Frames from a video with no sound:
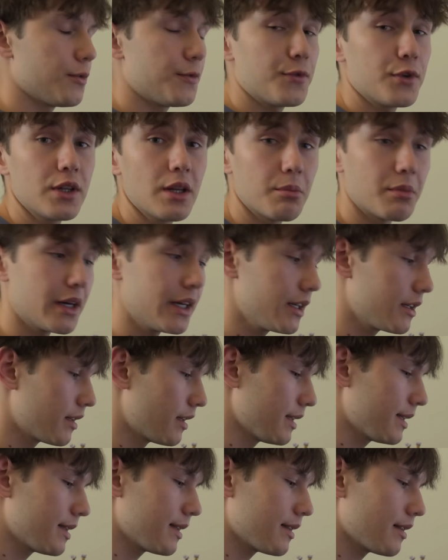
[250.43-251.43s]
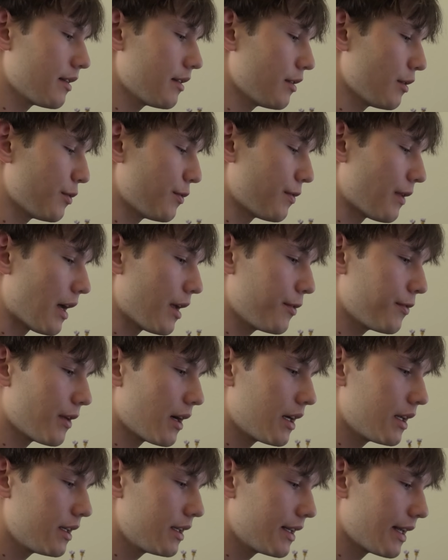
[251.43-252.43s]
For the mic, this is the
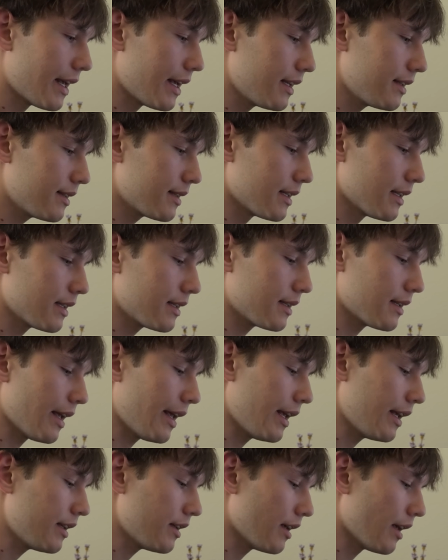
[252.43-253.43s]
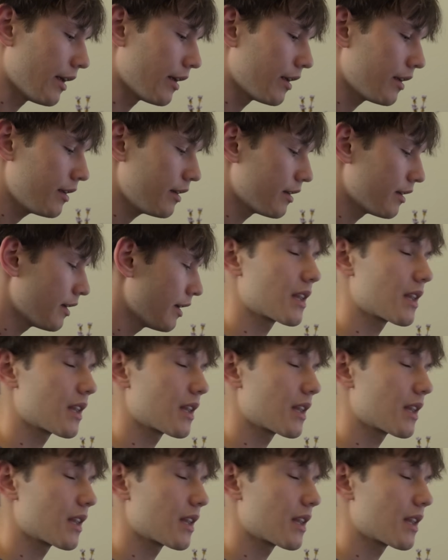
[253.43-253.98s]
Fifine K688.